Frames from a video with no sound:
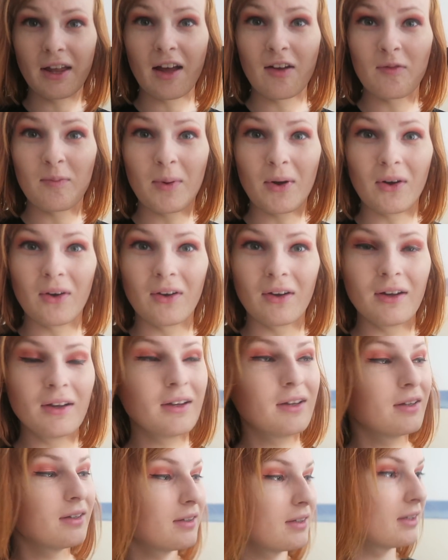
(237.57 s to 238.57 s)
that I've bought
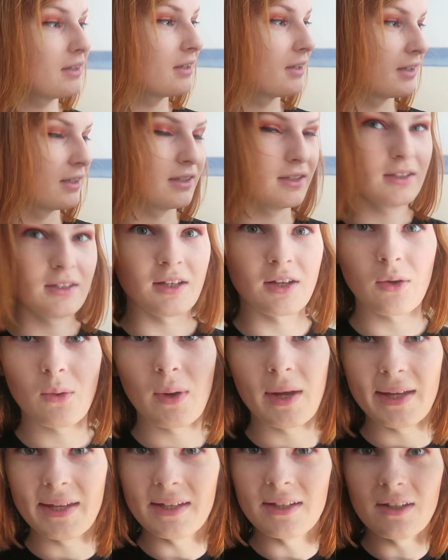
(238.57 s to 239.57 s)
and
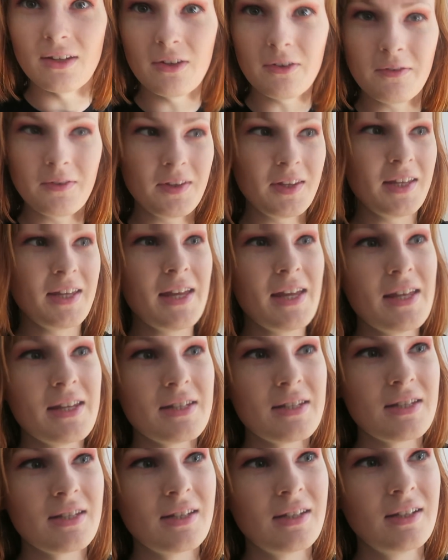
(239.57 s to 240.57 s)
acquired over the
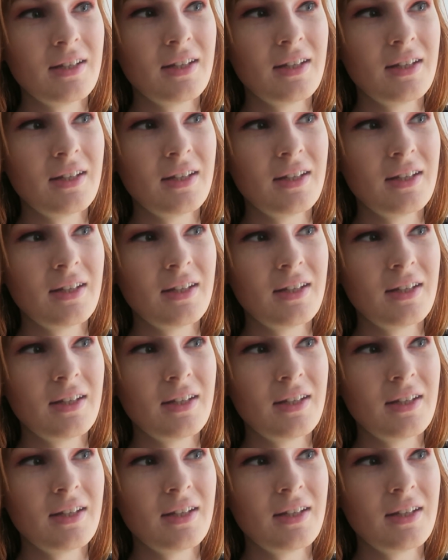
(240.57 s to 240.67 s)
years.